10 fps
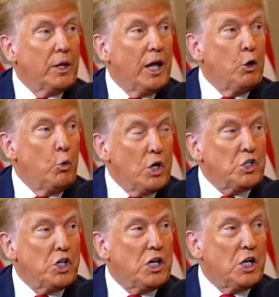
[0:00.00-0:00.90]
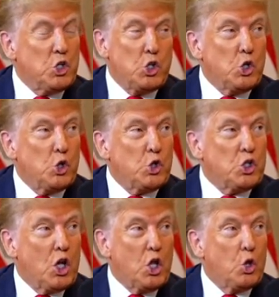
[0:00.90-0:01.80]
And once it gets
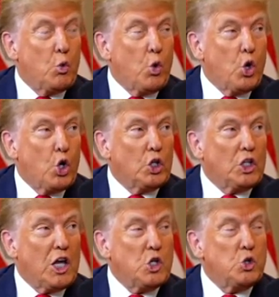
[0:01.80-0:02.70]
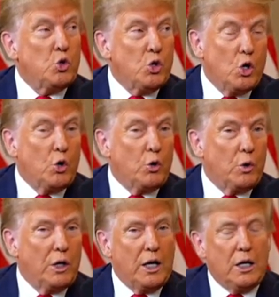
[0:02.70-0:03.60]
used, the world as you know it
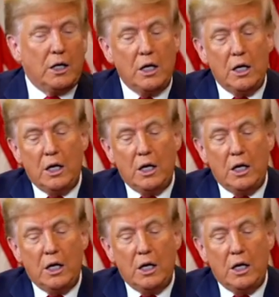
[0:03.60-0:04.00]
will end.